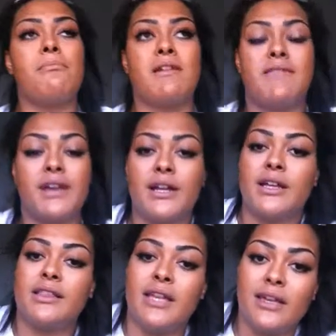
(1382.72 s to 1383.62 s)
but
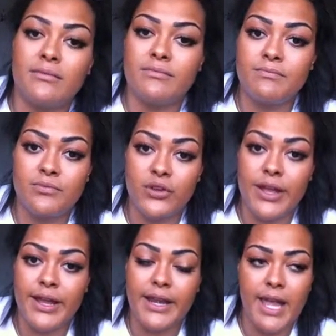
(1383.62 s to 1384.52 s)
they're
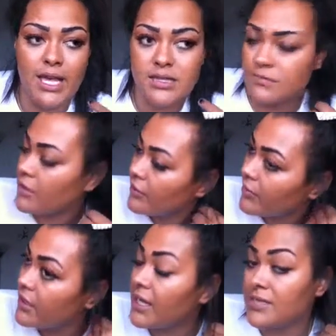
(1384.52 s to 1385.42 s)
drying at the
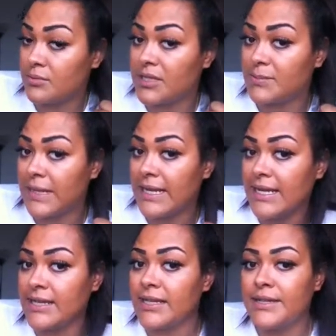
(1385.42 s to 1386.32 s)
moment as we
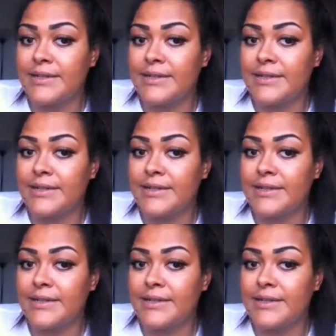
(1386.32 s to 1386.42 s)
speak.